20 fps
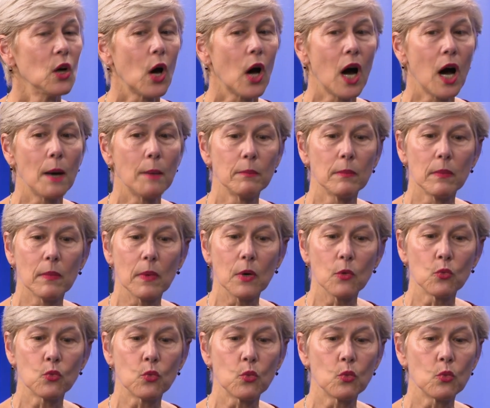um,
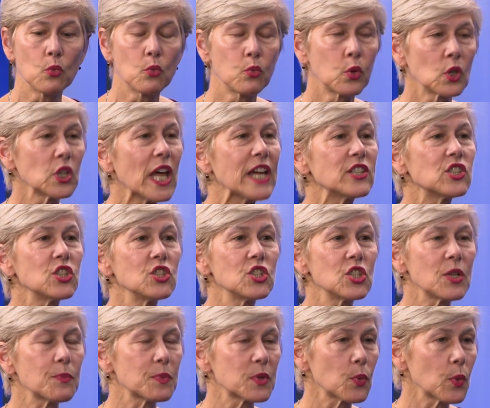
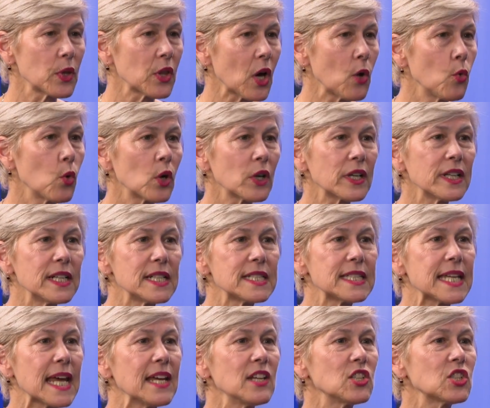relationships with
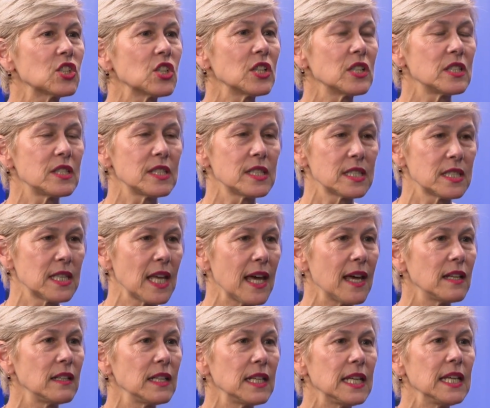organizations
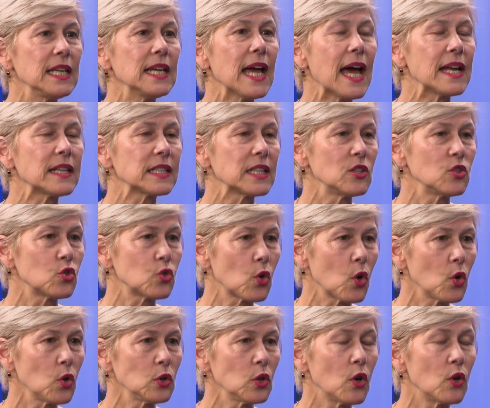that he had
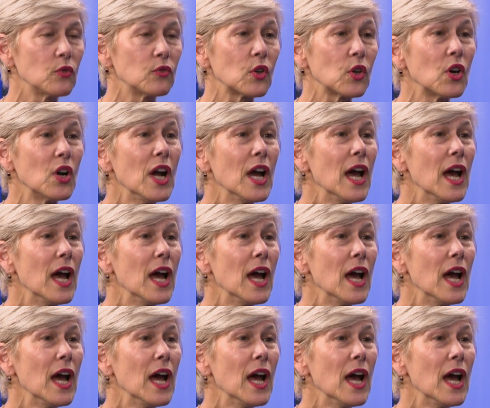control over,